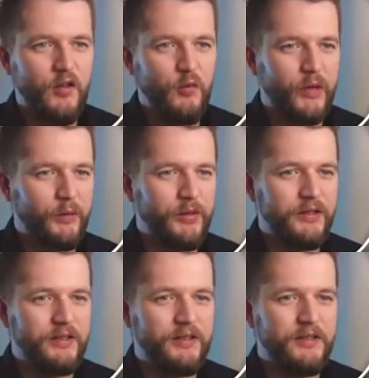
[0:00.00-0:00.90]

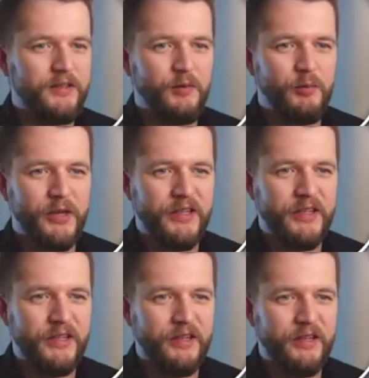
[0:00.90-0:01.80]
Maybe many
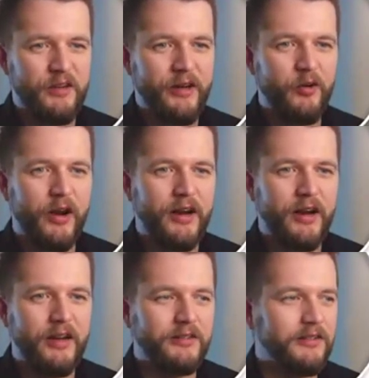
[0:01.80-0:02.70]
recognize
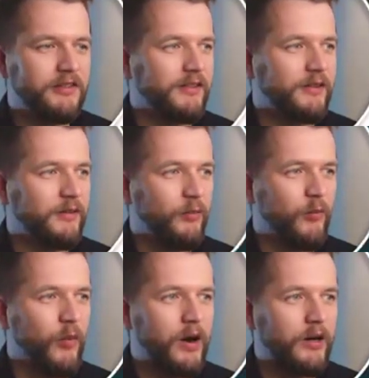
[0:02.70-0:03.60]
it's
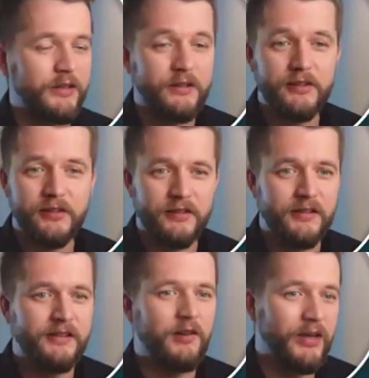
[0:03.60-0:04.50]
Vanšutilts
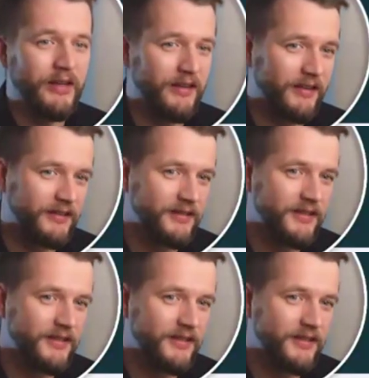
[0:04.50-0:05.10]
in Riga.